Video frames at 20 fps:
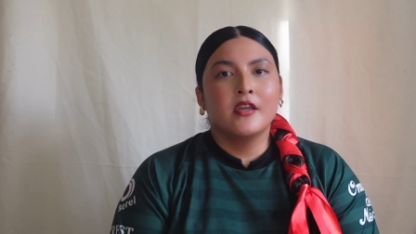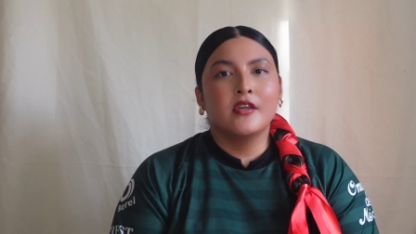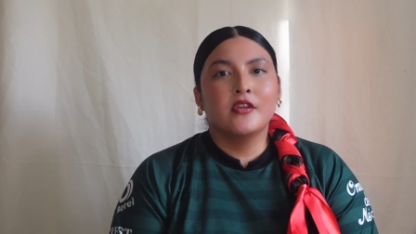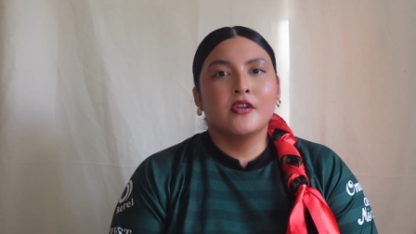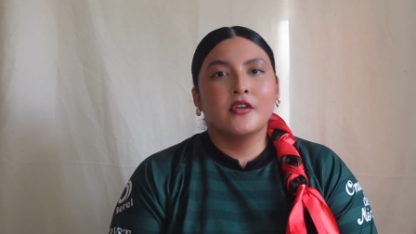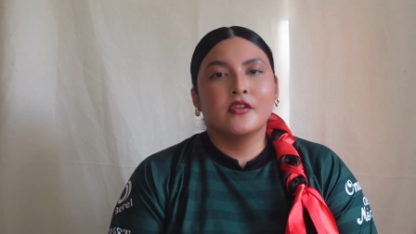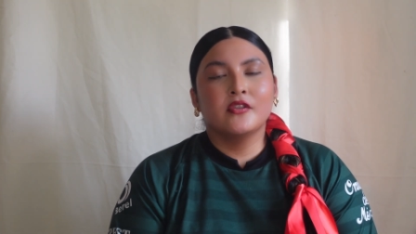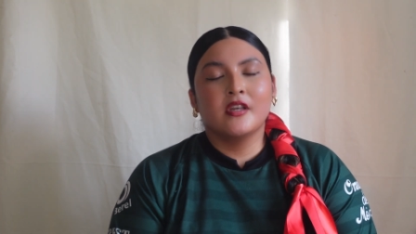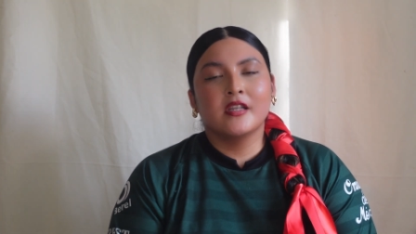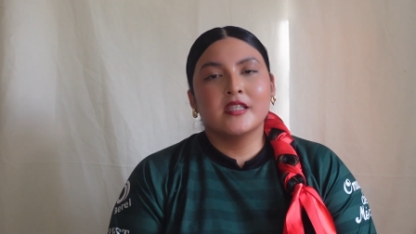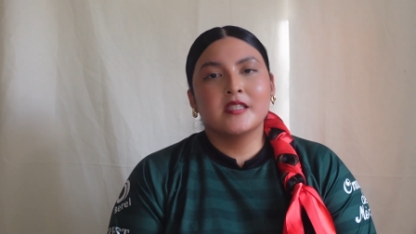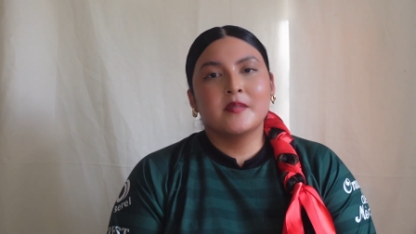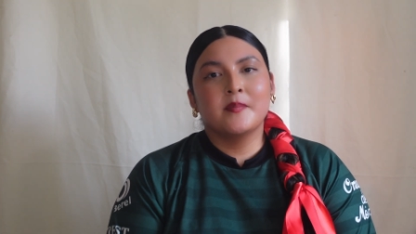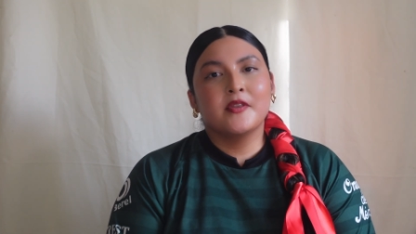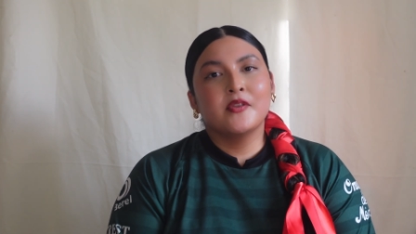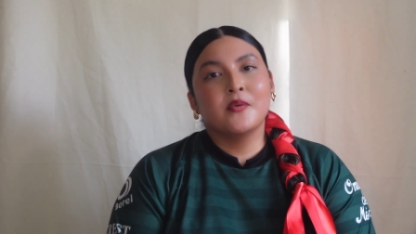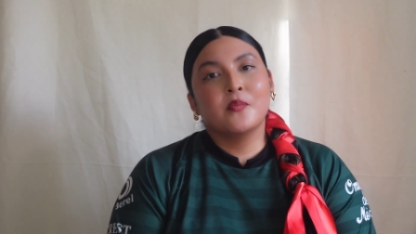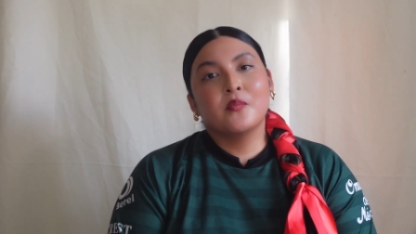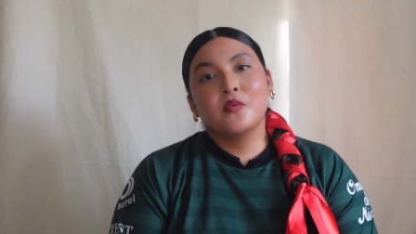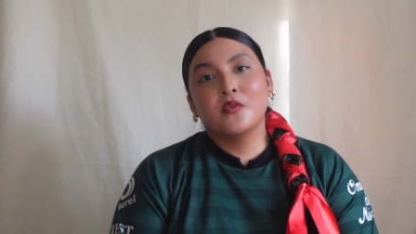Your thoughts mean
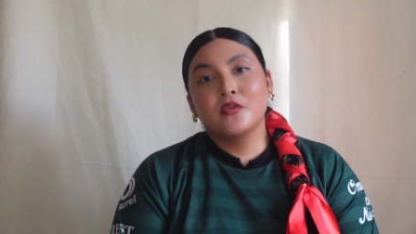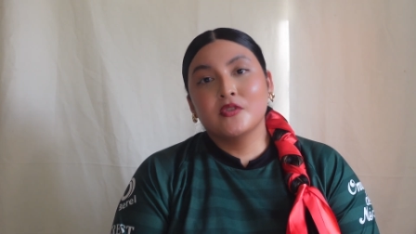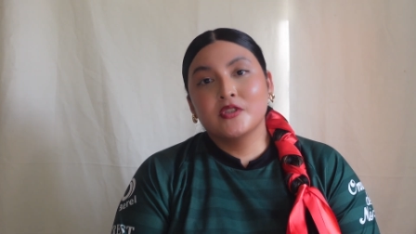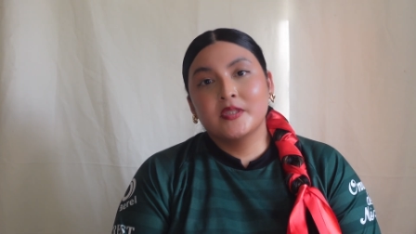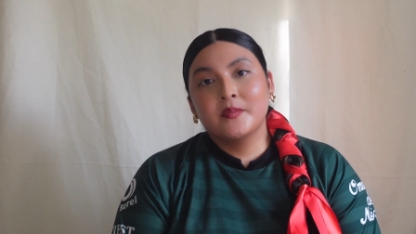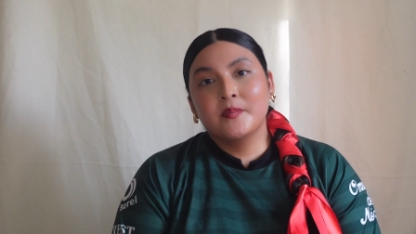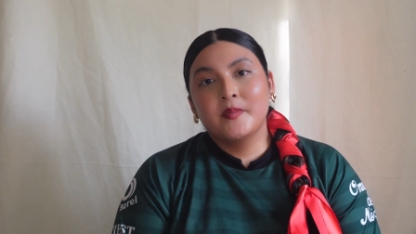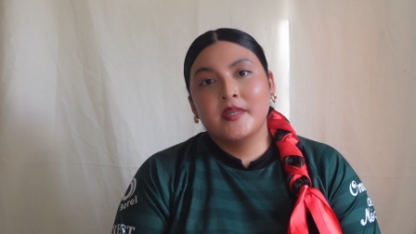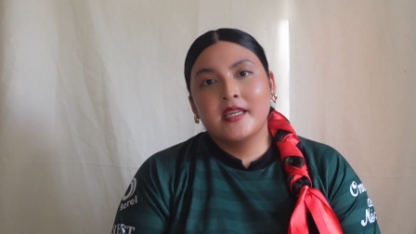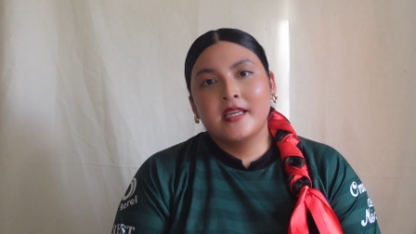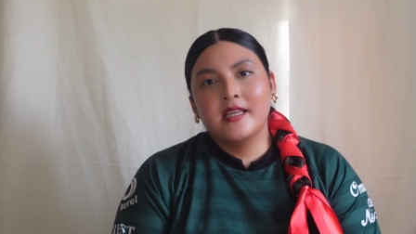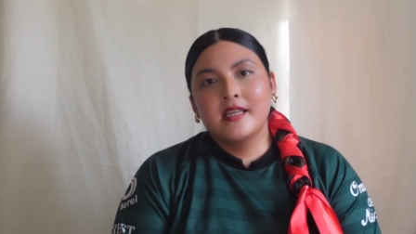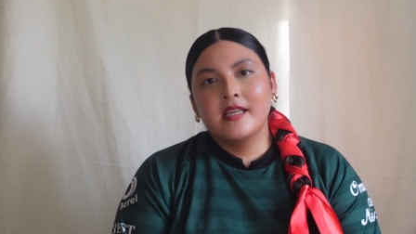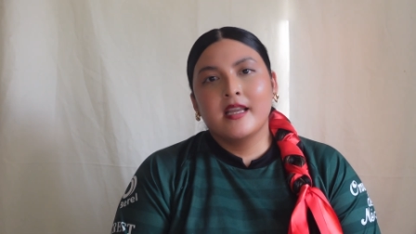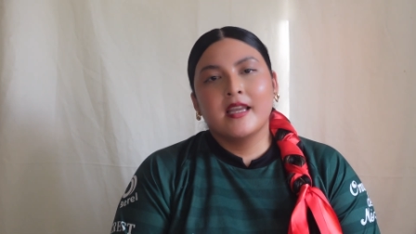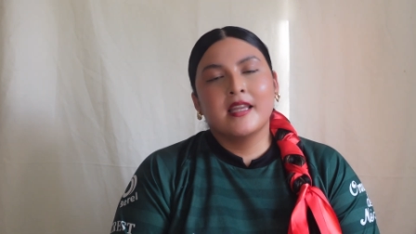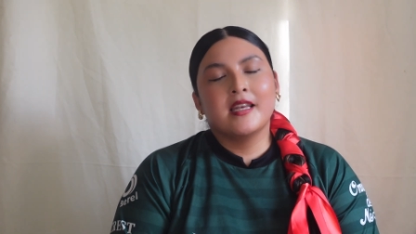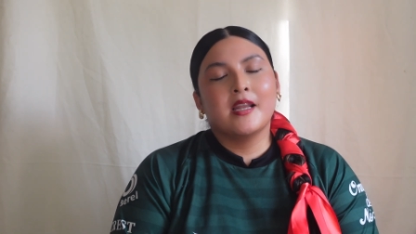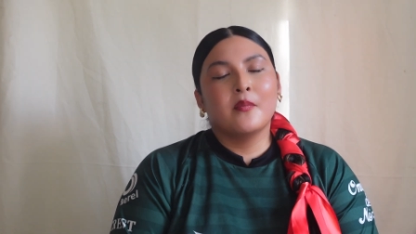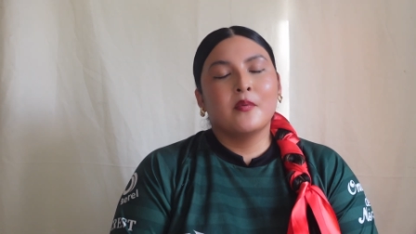the world to me,
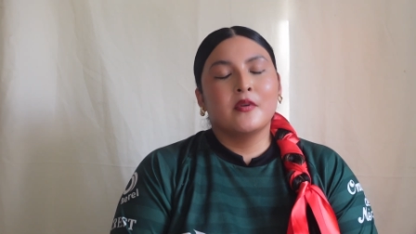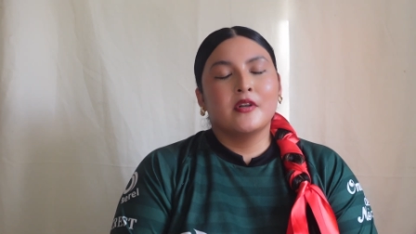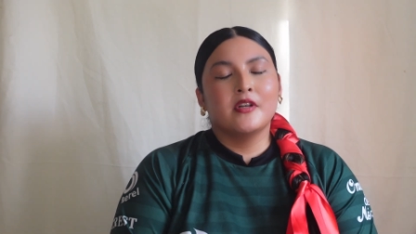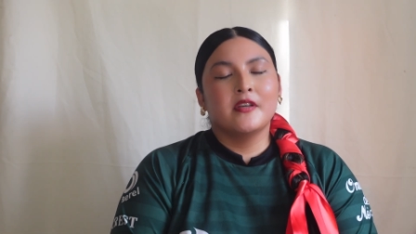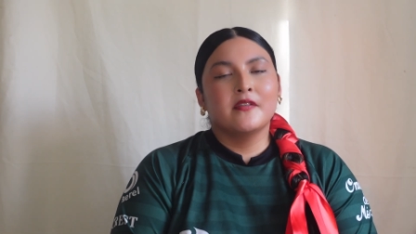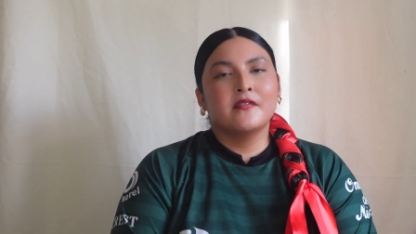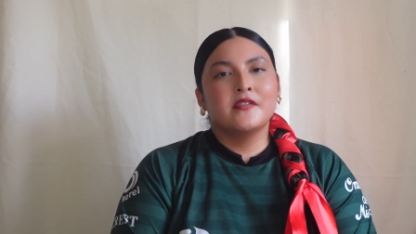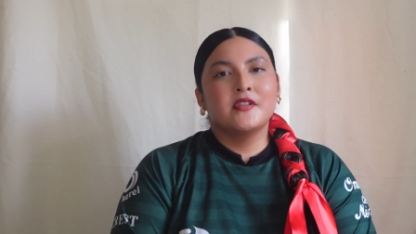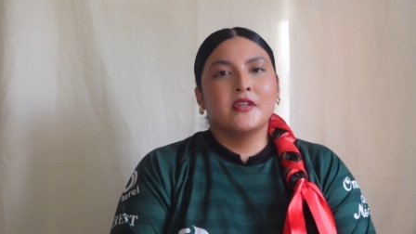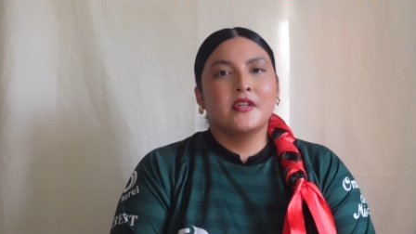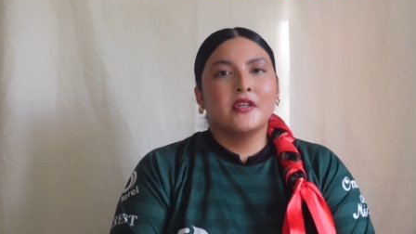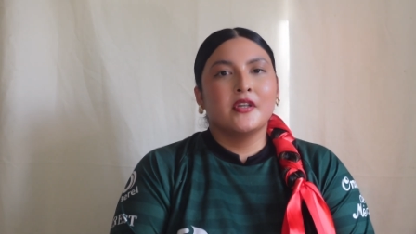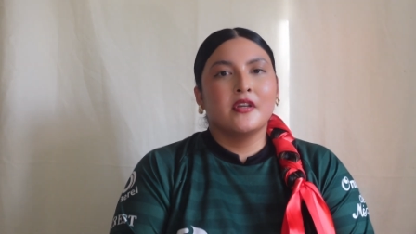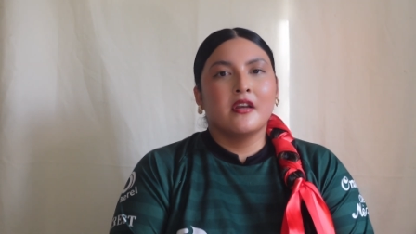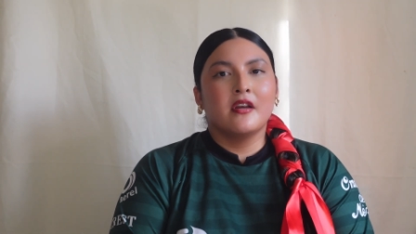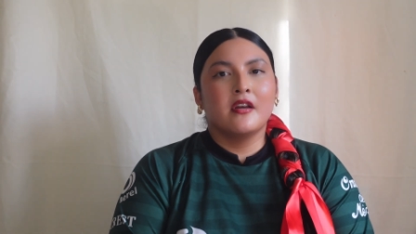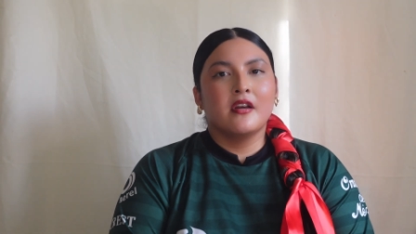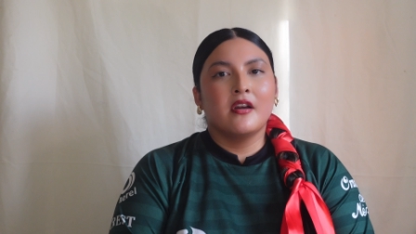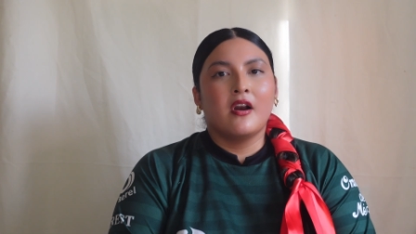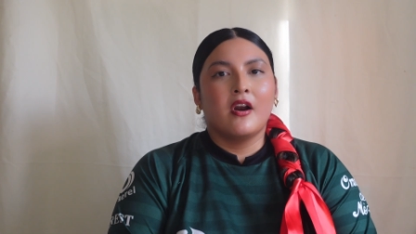and I would love to
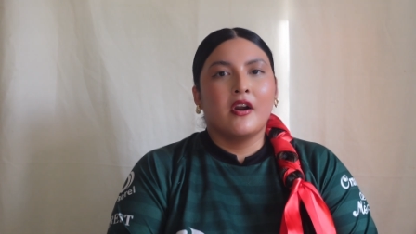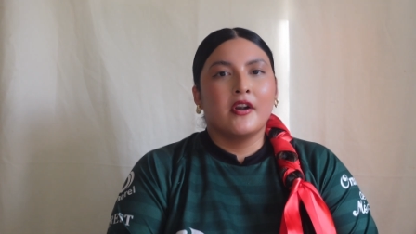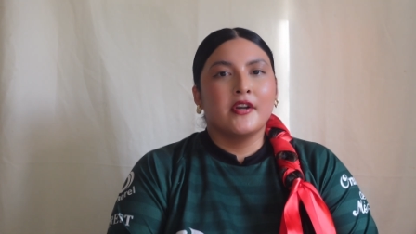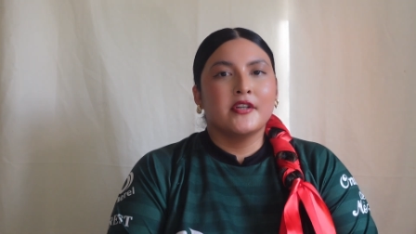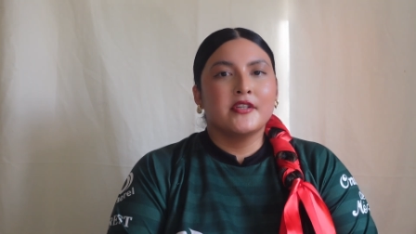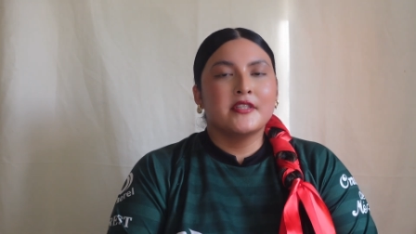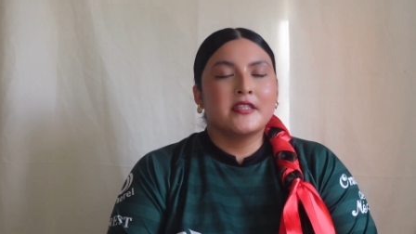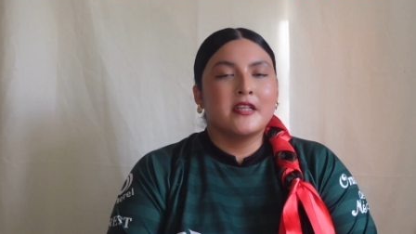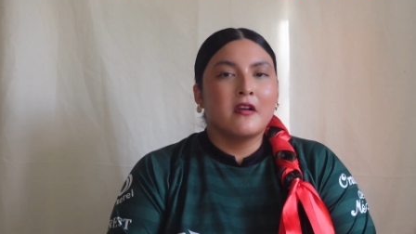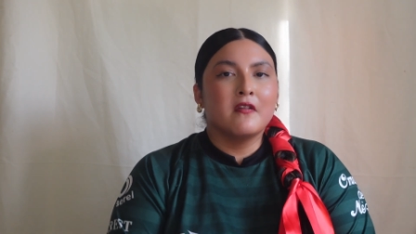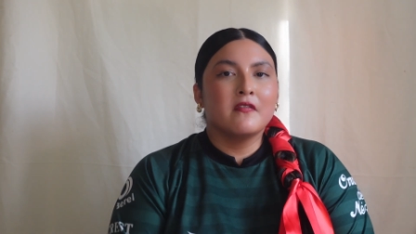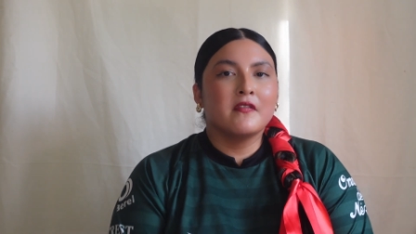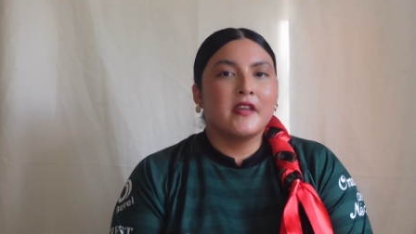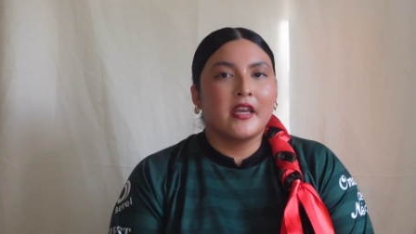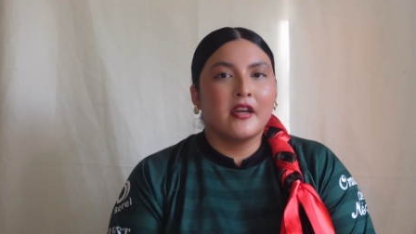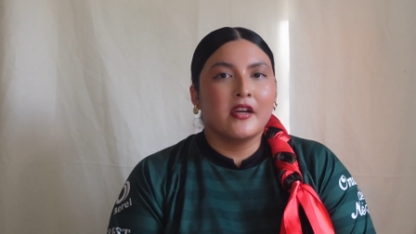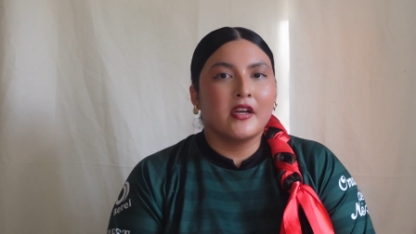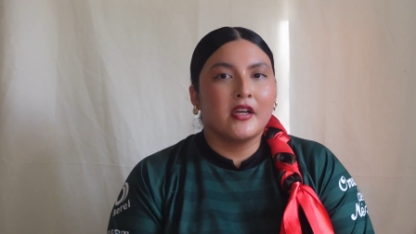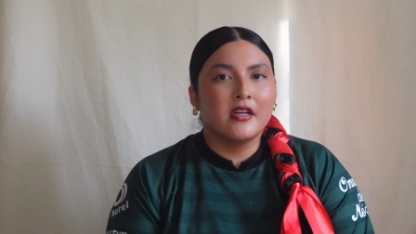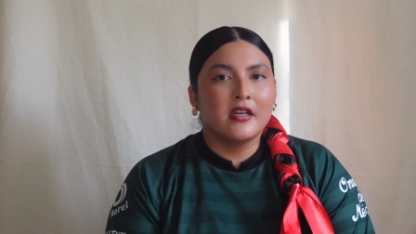hear all your
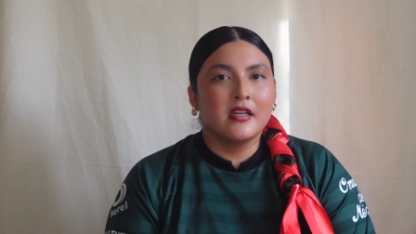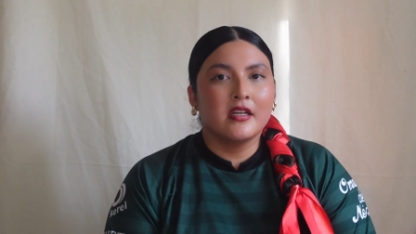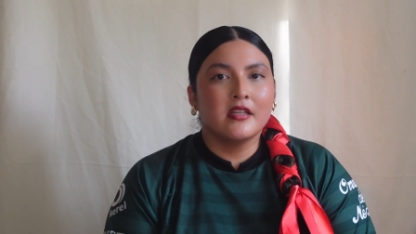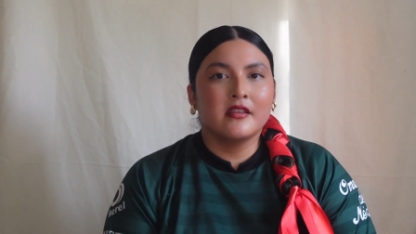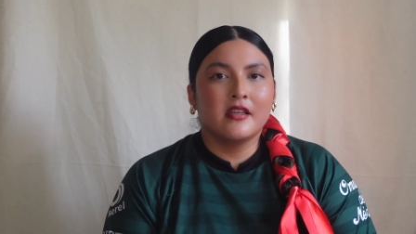self-care